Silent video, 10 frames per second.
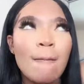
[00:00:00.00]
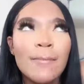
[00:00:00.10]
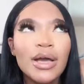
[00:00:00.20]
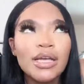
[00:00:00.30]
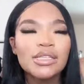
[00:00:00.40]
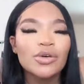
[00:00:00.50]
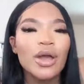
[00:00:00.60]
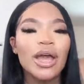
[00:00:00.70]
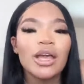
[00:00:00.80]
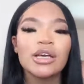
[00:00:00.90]
But it's
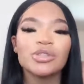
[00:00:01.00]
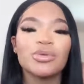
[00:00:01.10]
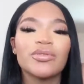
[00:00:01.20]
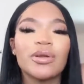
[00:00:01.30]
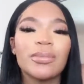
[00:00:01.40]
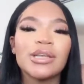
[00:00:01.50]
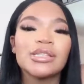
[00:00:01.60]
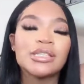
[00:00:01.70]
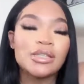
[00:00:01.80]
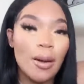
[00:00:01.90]
okay because we finna
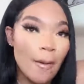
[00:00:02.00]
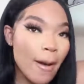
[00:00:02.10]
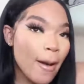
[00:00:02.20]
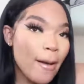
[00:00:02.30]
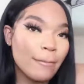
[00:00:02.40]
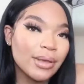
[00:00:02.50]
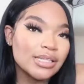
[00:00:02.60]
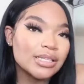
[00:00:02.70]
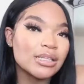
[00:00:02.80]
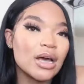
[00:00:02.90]
piece these um,
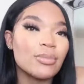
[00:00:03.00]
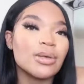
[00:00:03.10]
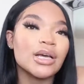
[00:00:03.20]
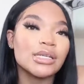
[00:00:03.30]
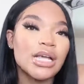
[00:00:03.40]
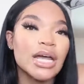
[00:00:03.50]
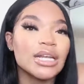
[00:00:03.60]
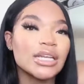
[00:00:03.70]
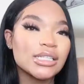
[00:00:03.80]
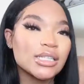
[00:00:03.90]
pieces up because I
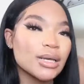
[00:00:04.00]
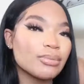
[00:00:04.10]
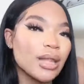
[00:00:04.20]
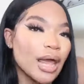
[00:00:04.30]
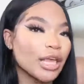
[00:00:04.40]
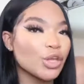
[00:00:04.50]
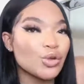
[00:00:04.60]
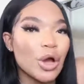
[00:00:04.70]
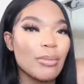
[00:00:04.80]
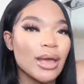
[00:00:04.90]
needed some, like,
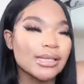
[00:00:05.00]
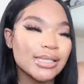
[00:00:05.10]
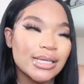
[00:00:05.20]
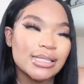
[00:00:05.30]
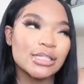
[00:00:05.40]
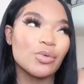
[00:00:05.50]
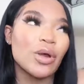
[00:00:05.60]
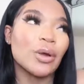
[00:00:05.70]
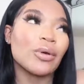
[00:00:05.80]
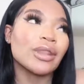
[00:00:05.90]
you know, basics to
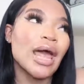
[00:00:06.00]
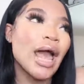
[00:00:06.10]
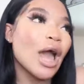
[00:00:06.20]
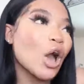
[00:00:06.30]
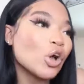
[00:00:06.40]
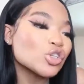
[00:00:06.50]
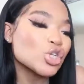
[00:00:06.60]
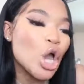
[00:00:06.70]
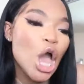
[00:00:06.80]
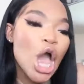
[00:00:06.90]
wear around the house.
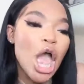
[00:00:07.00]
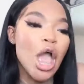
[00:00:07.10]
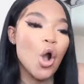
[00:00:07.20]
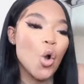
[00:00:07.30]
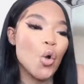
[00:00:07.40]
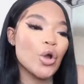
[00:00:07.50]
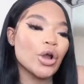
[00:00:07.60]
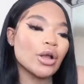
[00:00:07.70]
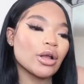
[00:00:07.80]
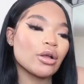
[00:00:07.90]

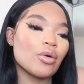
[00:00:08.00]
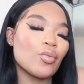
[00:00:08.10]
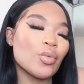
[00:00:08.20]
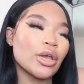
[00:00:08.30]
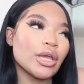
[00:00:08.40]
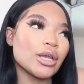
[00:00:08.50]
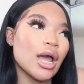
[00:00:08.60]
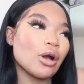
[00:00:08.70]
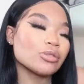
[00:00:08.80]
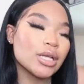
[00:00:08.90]
Or
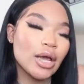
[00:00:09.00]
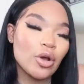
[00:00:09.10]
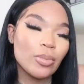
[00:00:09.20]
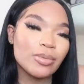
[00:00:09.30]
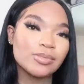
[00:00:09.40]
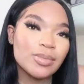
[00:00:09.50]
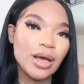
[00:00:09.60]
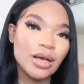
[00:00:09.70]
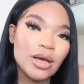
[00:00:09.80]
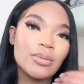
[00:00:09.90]
when outside opens
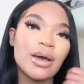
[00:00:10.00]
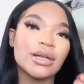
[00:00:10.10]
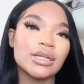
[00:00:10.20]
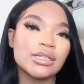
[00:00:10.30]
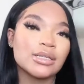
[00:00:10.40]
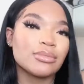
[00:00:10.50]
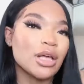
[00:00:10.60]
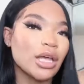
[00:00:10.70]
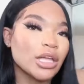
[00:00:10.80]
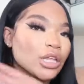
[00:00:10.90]
back up, I needed some,
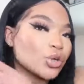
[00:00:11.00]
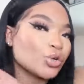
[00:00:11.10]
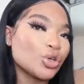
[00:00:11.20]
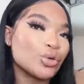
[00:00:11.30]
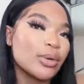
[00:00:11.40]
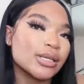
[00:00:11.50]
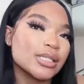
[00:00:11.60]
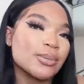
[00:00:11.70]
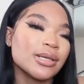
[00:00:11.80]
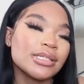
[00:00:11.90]
like, little cute
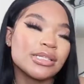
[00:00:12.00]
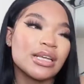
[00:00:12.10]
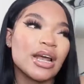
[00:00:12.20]
basic pieces.